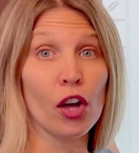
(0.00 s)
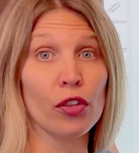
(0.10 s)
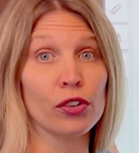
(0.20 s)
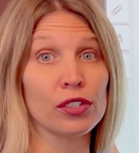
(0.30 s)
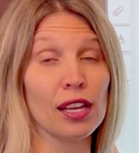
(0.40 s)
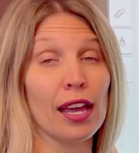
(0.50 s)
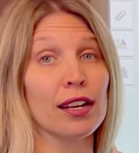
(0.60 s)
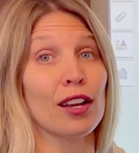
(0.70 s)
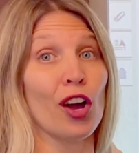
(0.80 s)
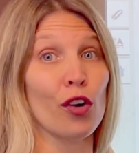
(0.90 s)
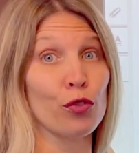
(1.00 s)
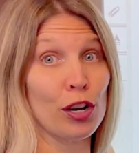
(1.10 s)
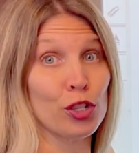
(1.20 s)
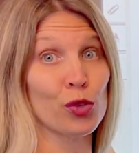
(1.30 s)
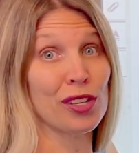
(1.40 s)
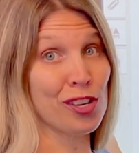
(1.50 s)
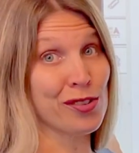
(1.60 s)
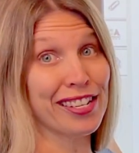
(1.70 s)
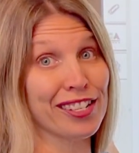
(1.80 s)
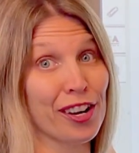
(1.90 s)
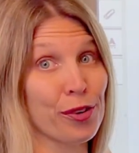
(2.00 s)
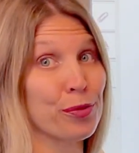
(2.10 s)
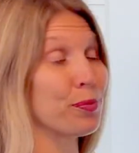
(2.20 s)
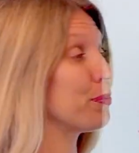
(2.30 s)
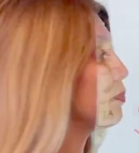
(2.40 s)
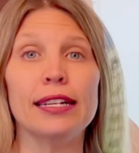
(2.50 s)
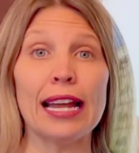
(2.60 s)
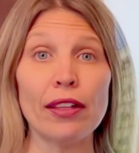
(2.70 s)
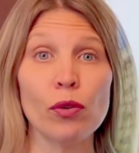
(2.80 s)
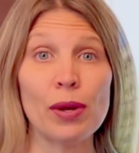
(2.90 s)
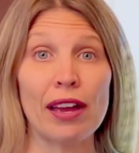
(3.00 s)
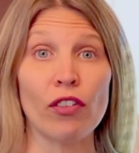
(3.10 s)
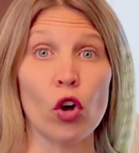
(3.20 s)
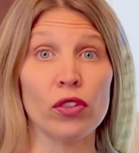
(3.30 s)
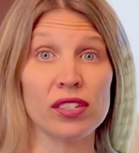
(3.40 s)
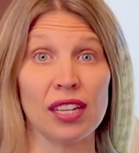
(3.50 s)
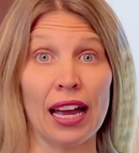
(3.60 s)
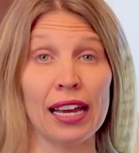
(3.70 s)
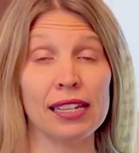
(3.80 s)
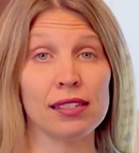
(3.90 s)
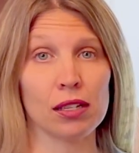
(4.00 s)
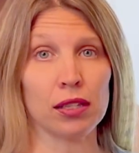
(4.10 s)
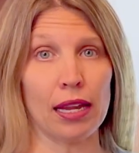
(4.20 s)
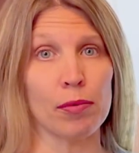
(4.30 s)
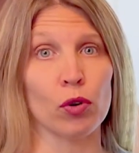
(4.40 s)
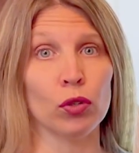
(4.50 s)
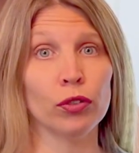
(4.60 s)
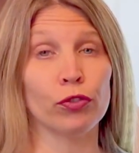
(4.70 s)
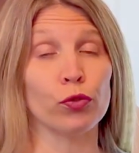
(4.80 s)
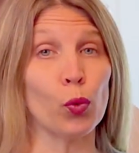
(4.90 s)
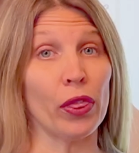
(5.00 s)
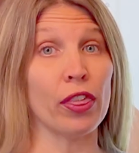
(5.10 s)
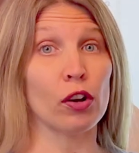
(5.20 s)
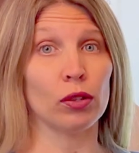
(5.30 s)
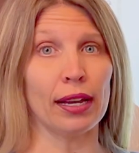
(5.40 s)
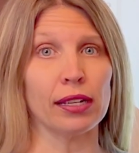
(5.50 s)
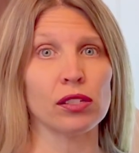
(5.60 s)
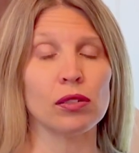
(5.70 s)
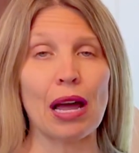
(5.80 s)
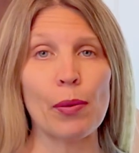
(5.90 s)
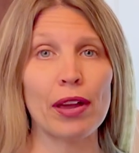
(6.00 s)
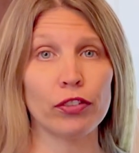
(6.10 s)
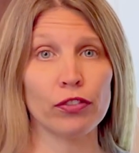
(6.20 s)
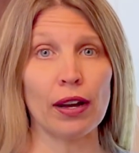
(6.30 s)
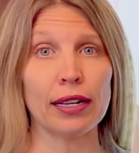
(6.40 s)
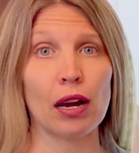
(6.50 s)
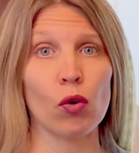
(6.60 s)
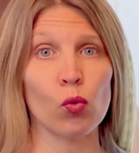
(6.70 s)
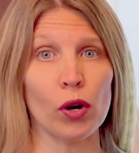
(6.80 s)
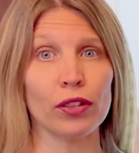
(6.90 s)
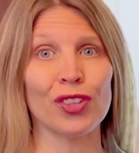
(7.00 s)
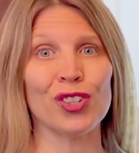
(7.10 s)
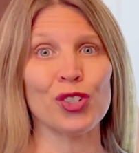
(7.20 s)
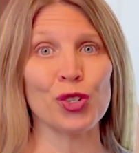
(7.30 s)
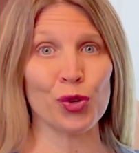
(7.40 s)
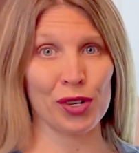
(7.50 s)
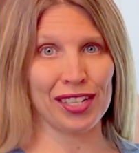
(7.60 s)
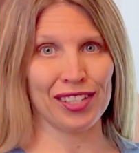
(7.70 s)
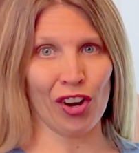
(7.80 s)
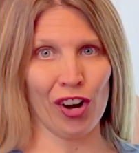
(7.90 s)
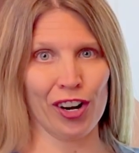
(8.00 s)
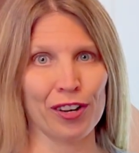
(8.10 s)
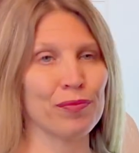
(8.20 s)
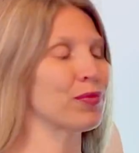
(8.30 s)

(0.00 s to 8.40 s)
other set of ratios that you need to know. Now that we have all the sides labeled with their lengths, now we have to find out what the degrees are.